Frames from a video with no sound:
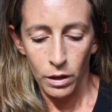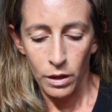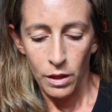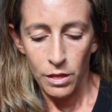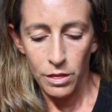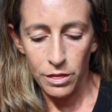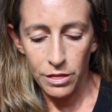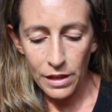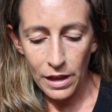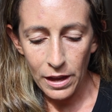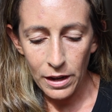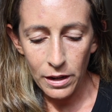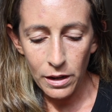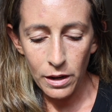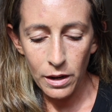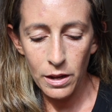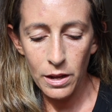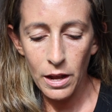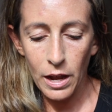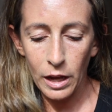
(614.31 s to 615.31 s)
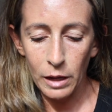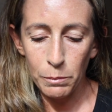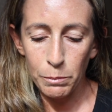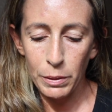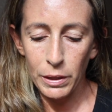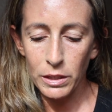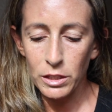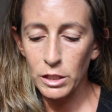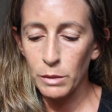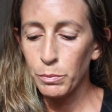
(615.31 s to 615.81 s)
Then I
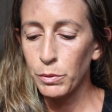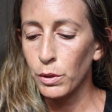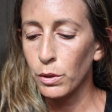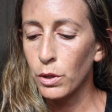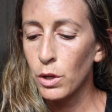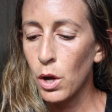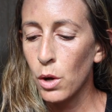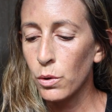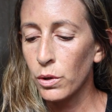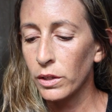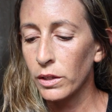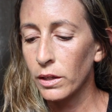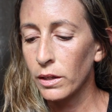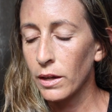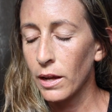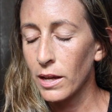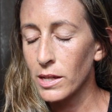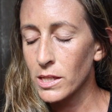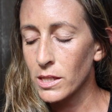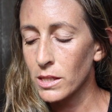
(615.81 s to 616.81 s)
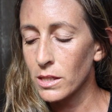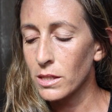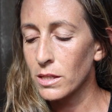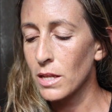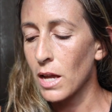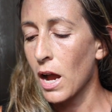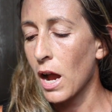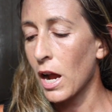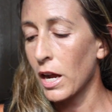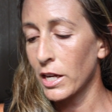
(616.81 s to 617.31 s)
picked up their Coconut Essence
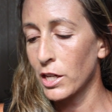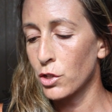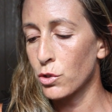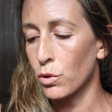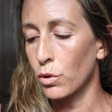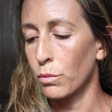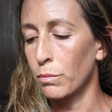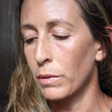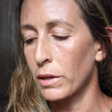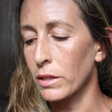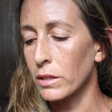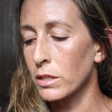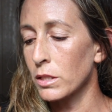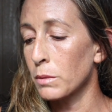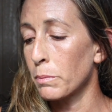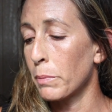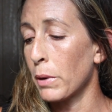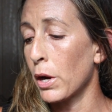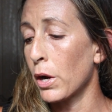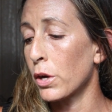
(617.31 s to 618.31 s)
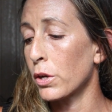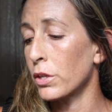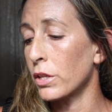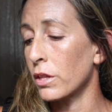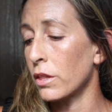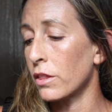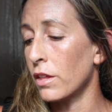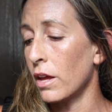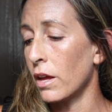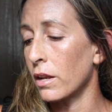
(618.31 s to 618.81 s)
Hydro Mist, Party
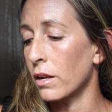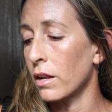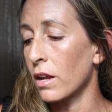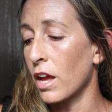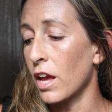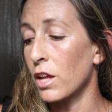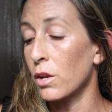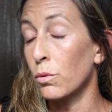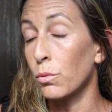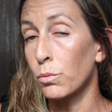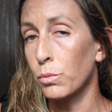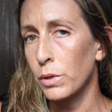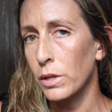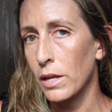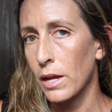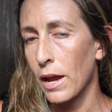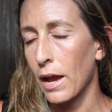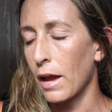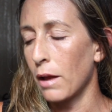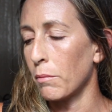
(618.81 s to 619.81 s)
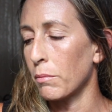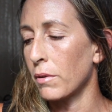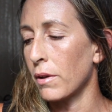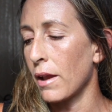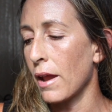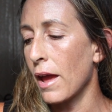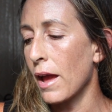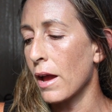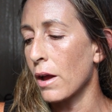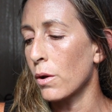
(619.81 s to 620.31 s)
Then and Rehab
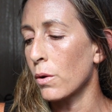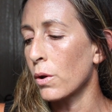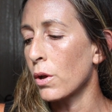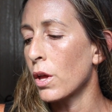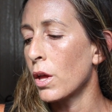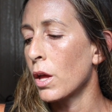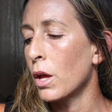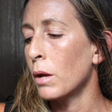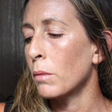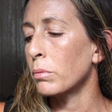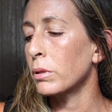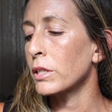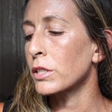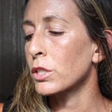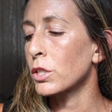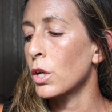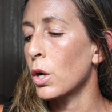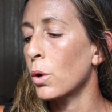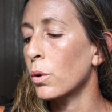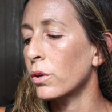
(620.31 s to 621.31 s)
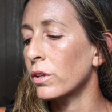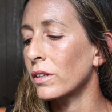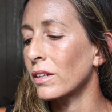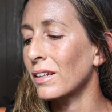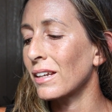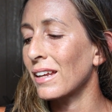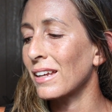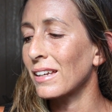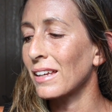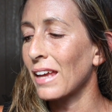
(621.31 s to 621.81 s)
Now, plus
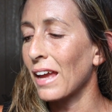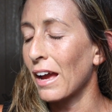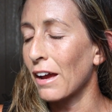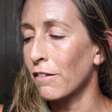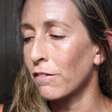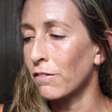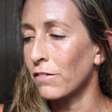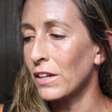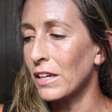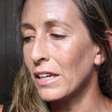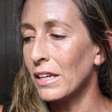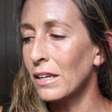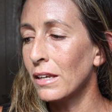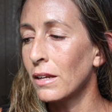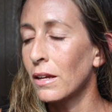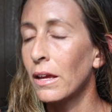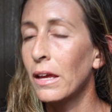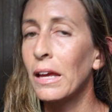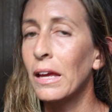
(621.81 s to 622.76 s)
coconut and caffeine.